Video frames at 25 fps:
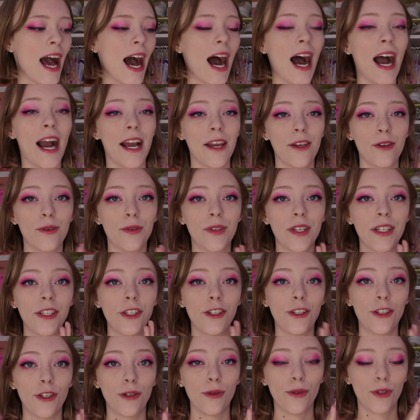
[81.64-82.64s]
I use it
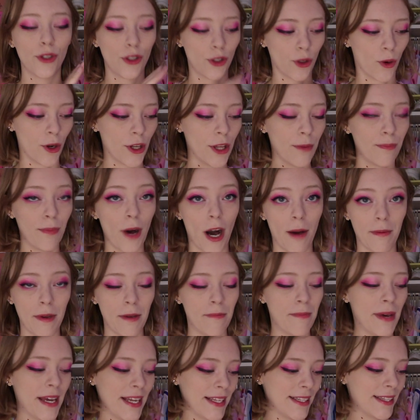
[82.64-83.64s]
to store the bobby
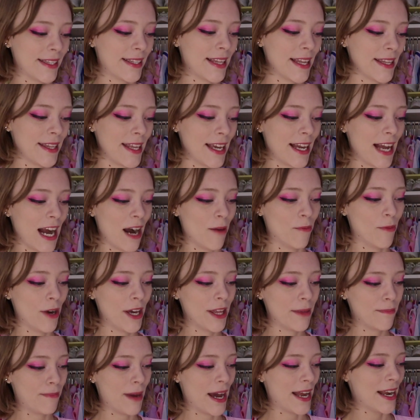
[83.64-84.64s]
pins that they come
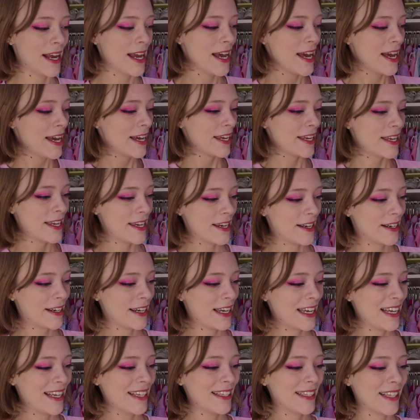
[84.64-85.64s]
with. But here
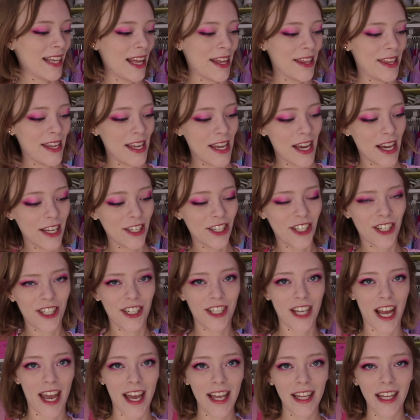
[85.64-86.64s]
is the
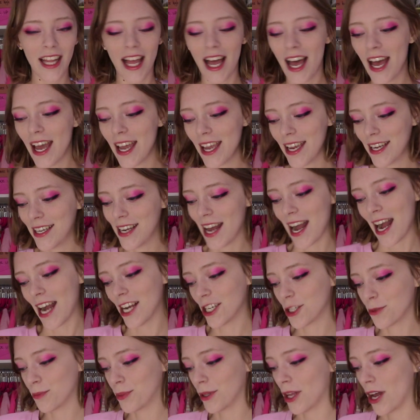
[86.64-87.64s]
SHAYLA in
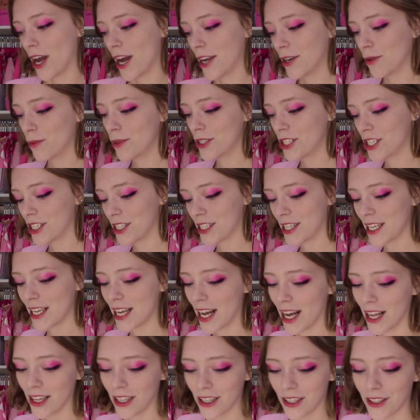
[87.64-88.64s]
Ash Blonde, which is the
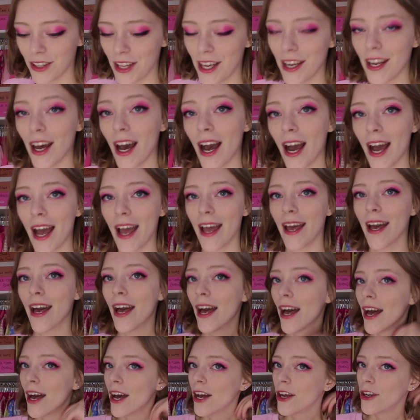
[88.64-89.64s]
color that I
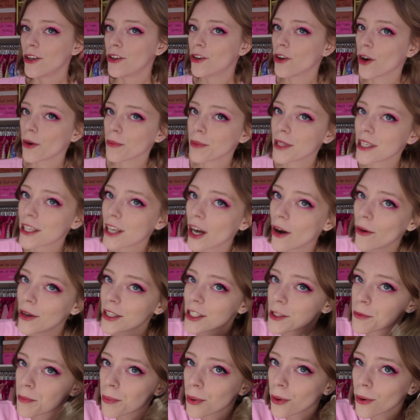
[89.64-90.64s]
normally go.
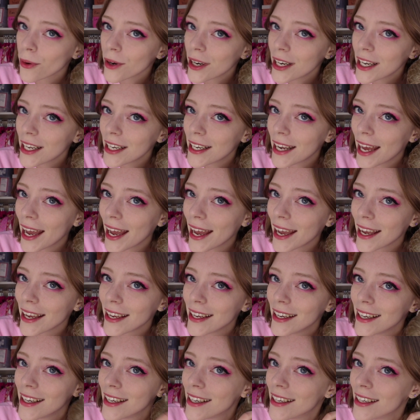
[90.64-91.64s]
It's pretty dang.